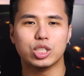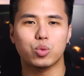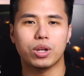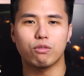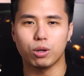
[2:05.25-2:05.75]

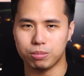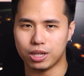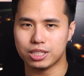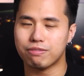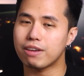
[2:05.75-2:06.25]
S24
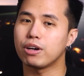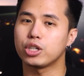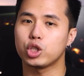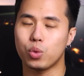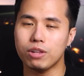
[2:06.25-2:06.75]
Plus
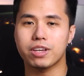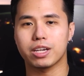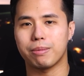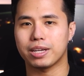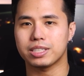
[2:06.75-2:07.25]

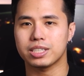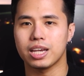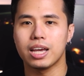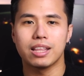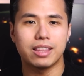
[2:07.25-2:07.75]
512GB,
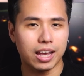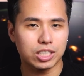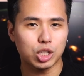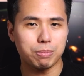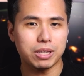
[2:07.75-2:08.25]
the
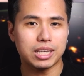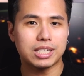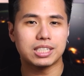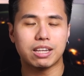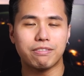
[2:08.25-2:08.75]

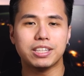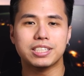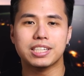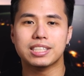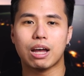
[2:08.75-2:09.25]
SRP is
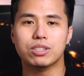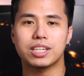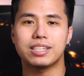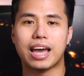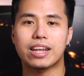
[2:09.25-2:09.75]

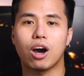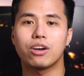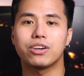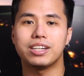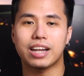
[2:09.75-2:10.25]

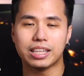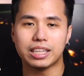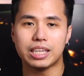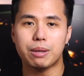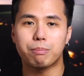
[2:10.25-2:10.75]

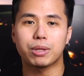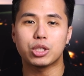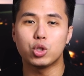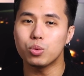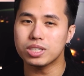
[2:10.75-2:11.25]
76,990, but
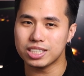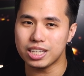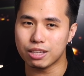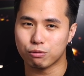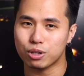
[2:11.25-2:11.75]
you will
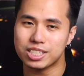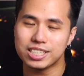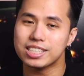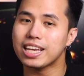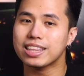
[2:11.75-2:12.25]
see it for
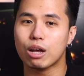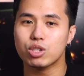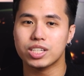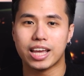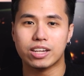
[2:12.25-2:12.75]

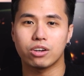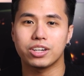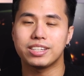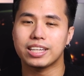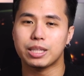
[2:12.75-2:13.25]

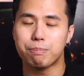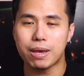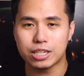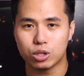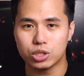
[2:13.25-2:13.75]
68,990
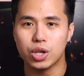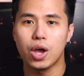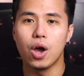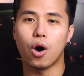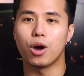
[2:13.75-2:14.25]
pesos
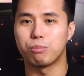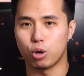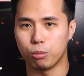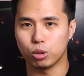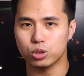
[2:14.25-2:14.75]
on
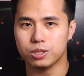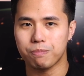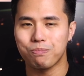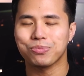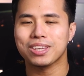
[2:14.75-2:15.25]
promos.